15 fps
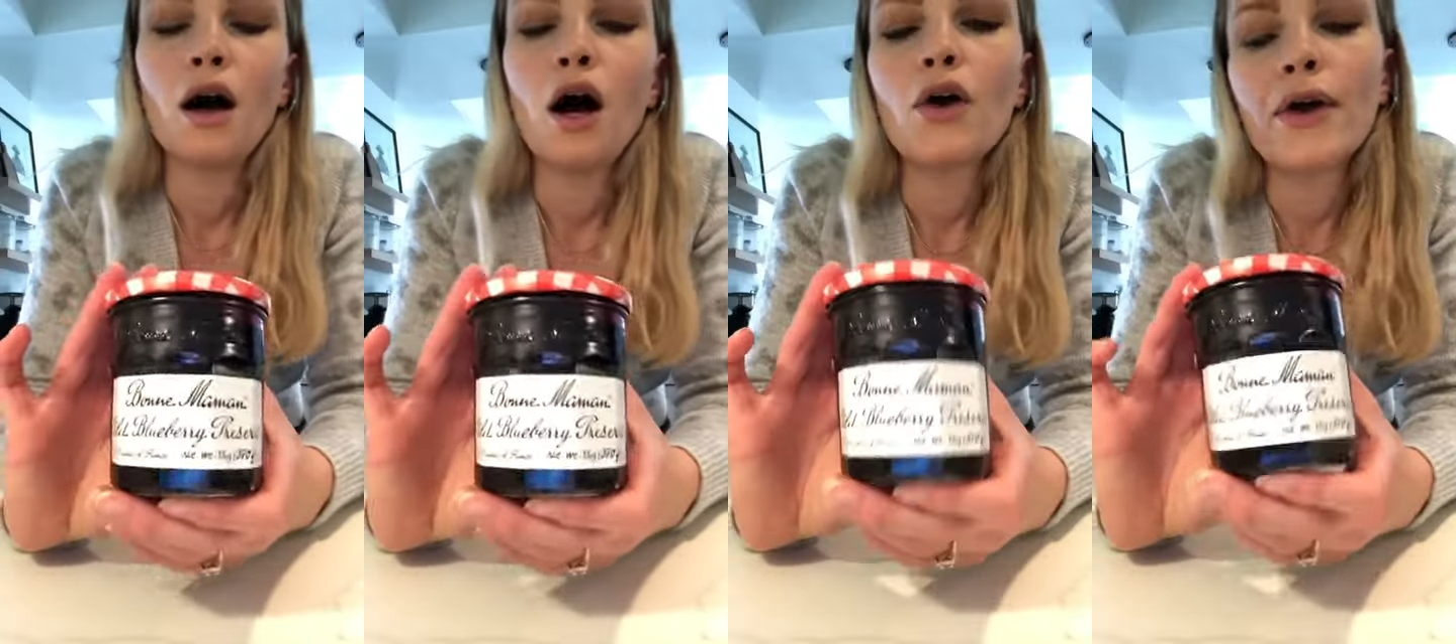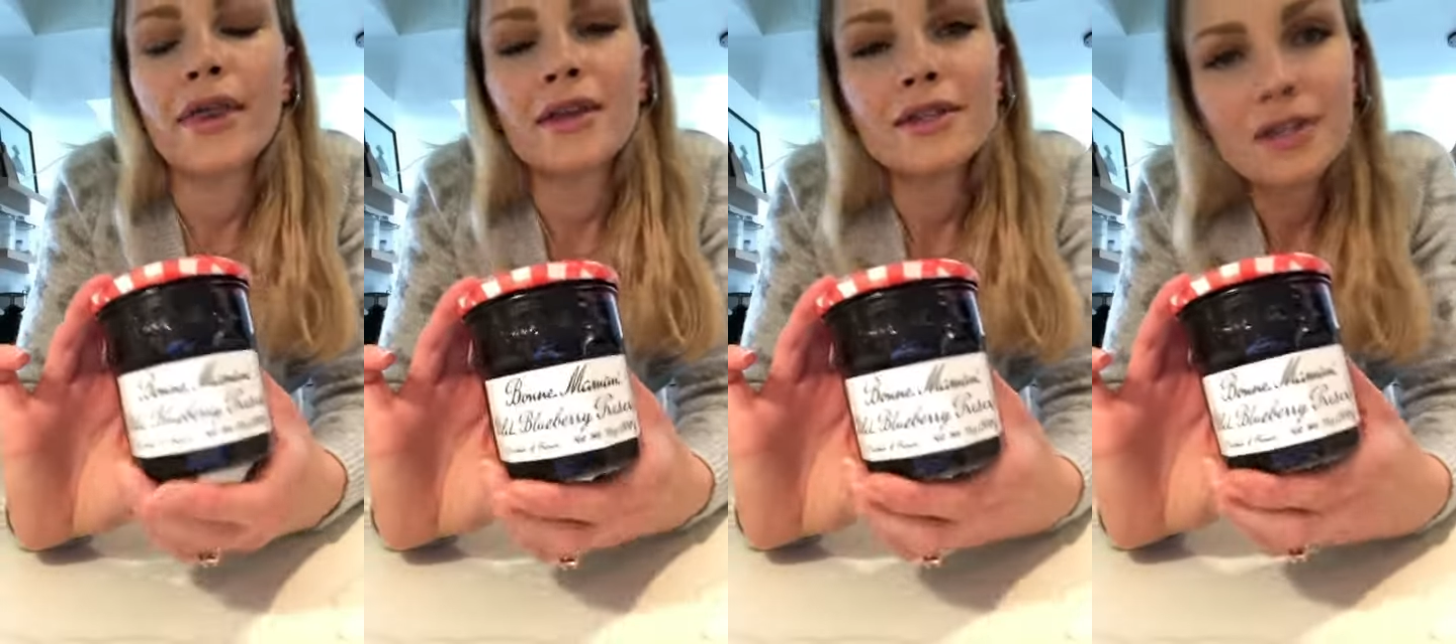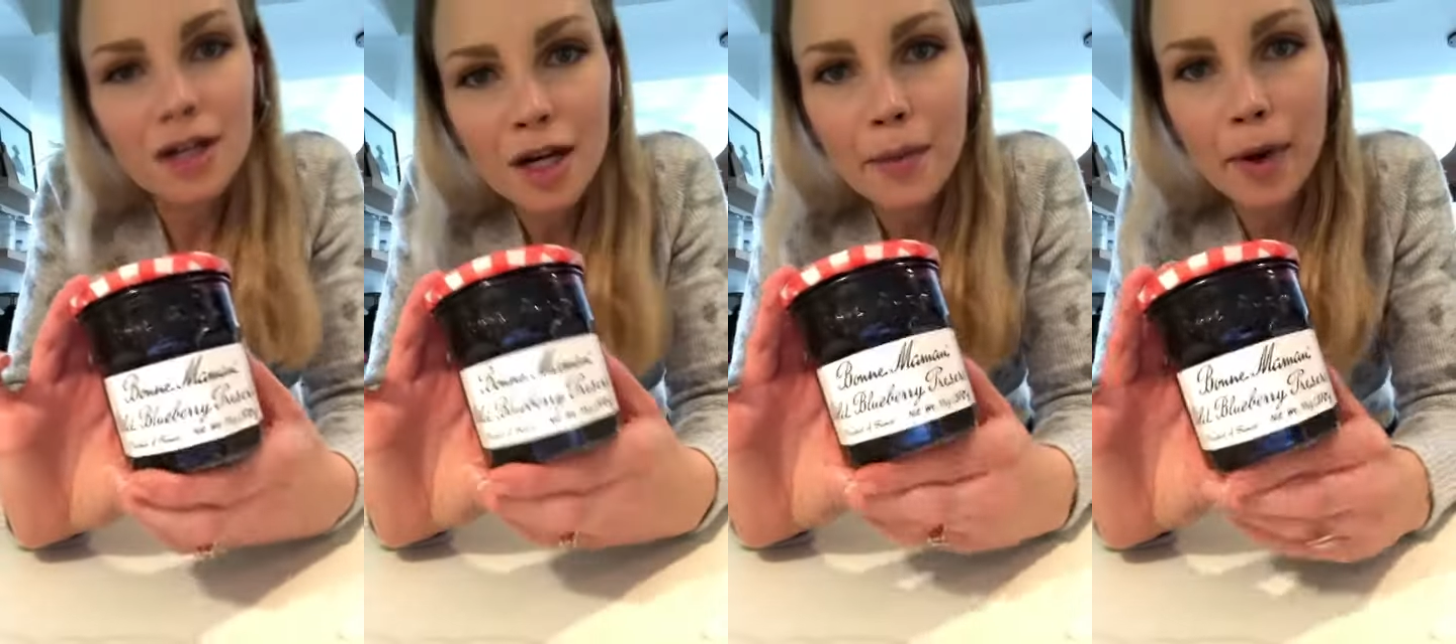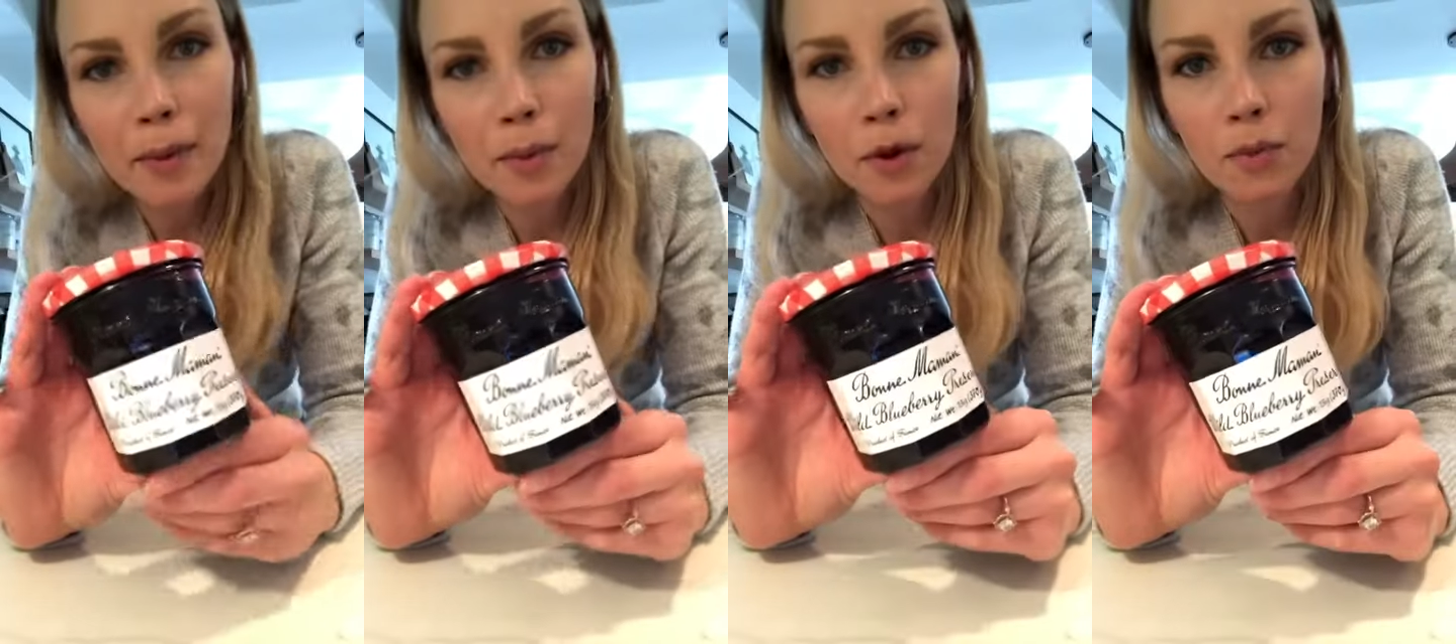Okay, let's talk
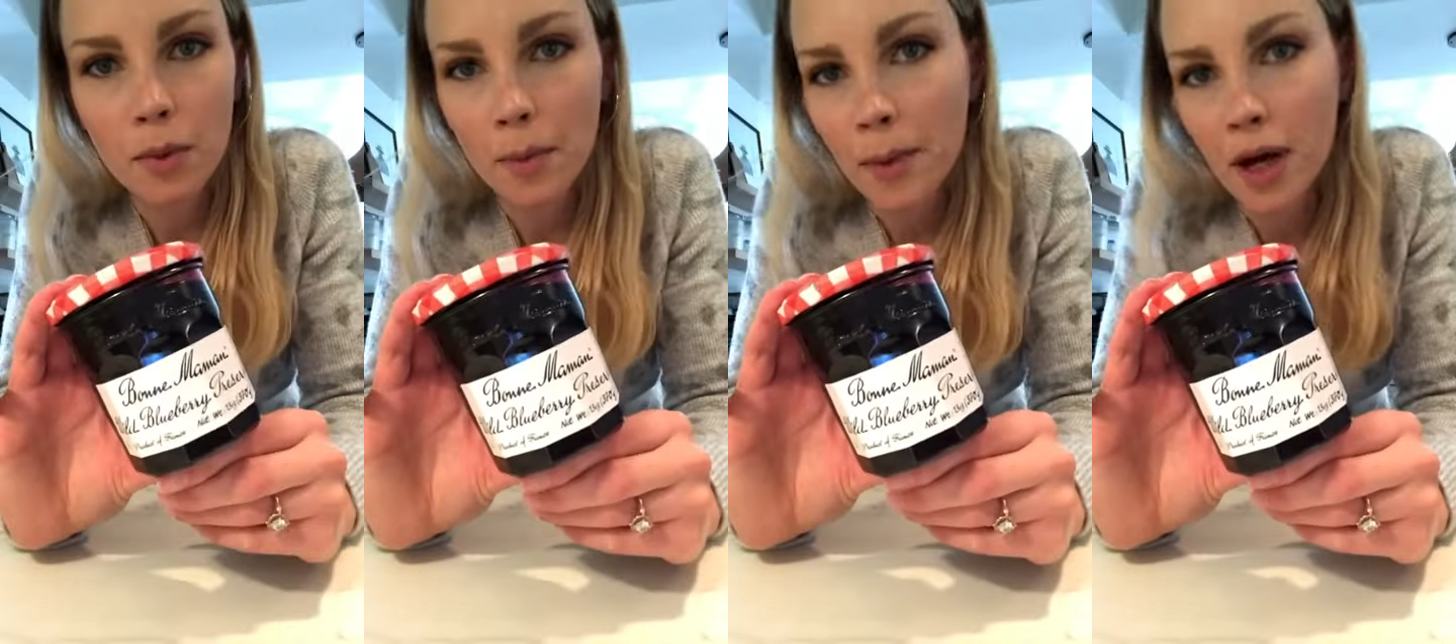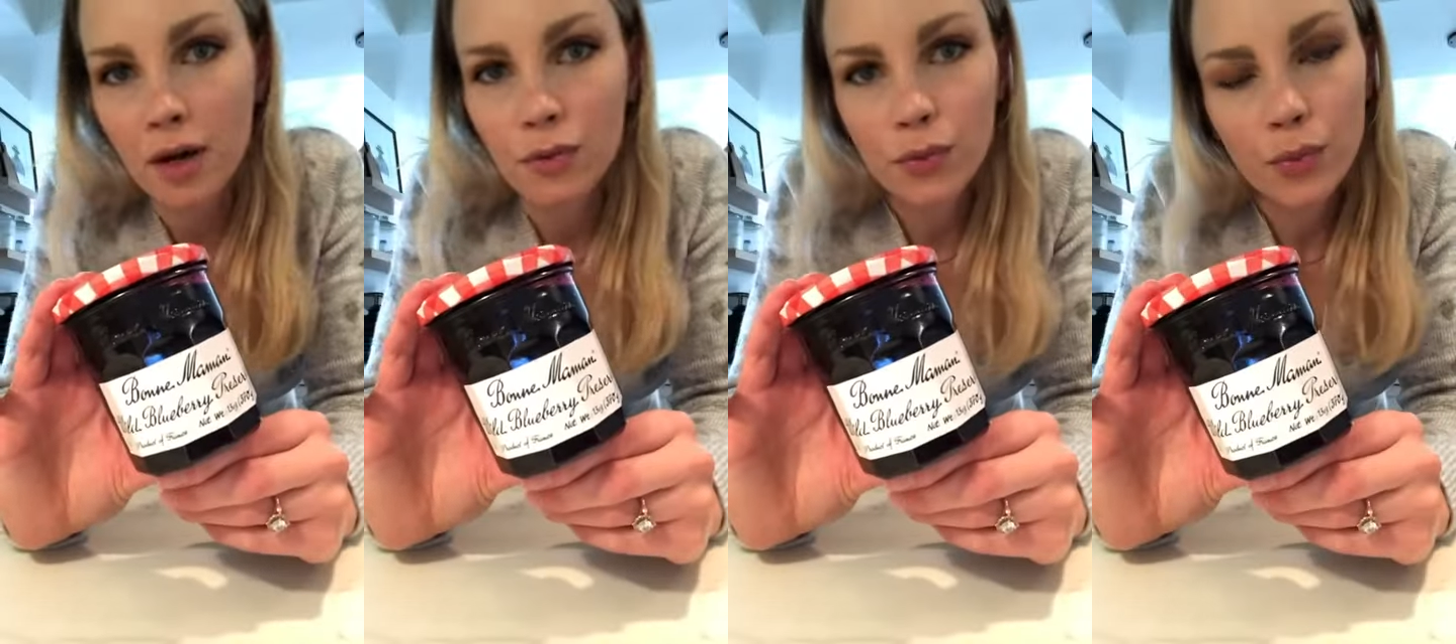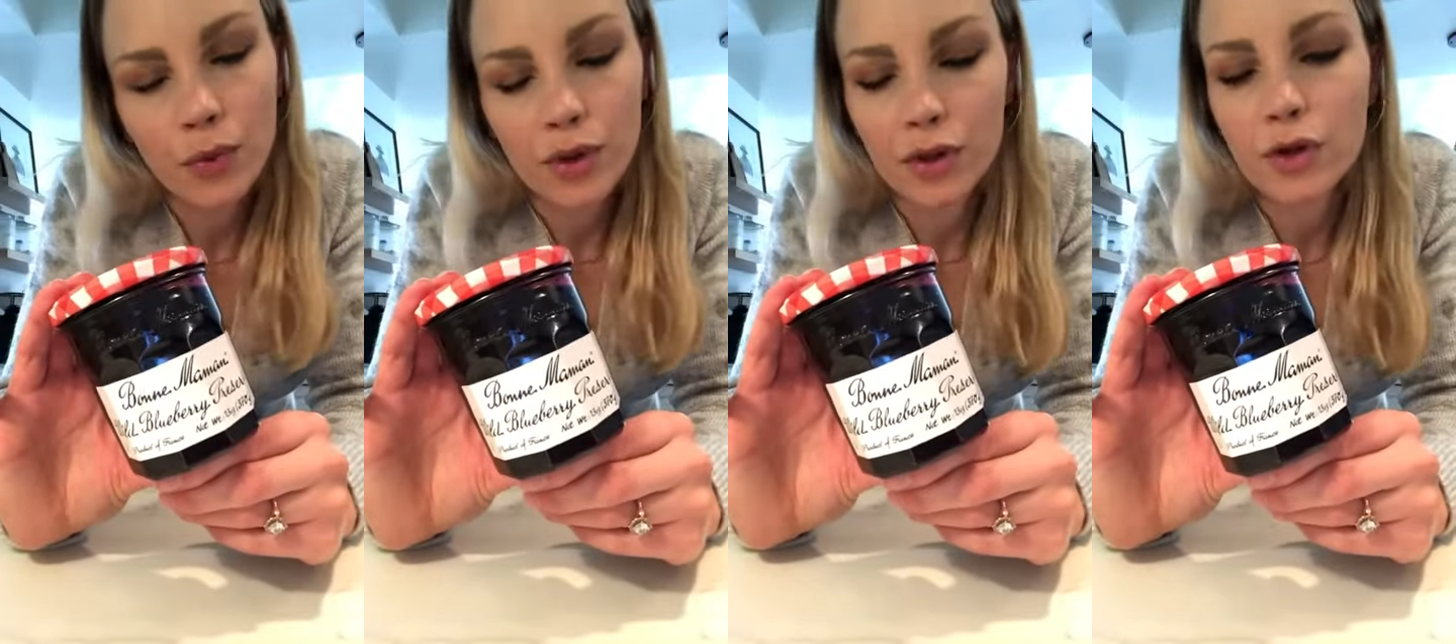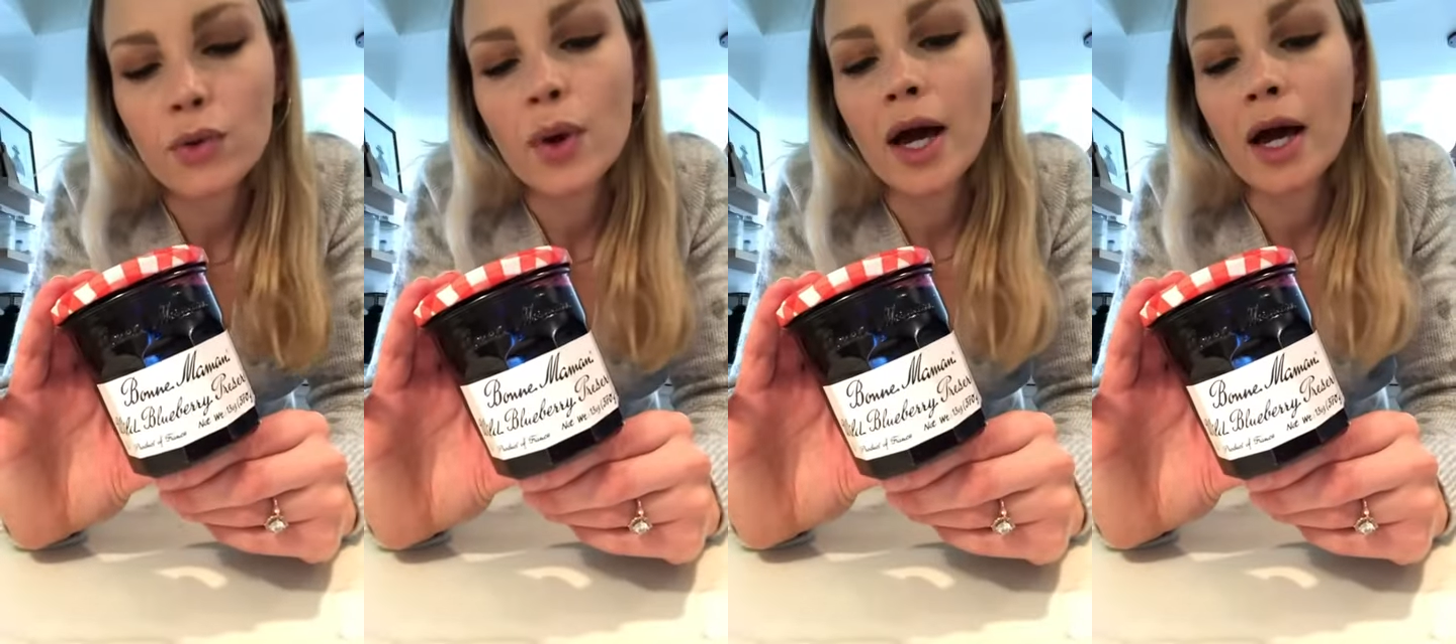about Bonne Maman really
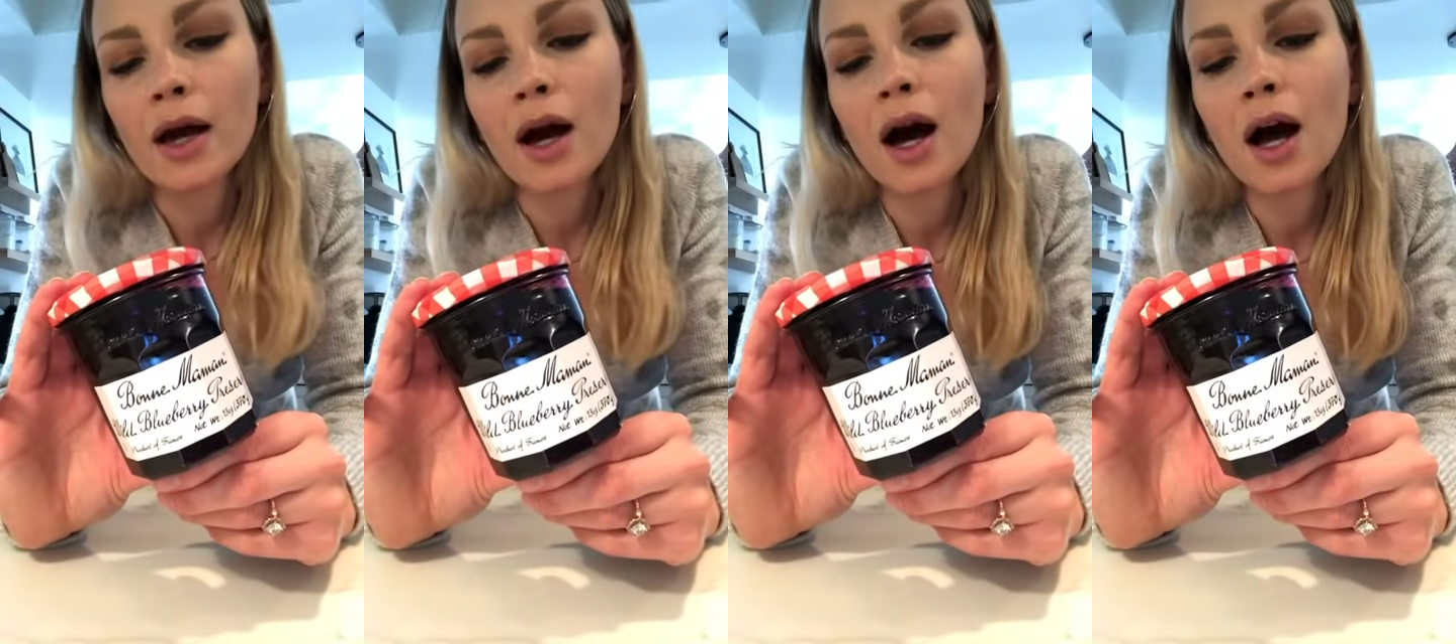quick.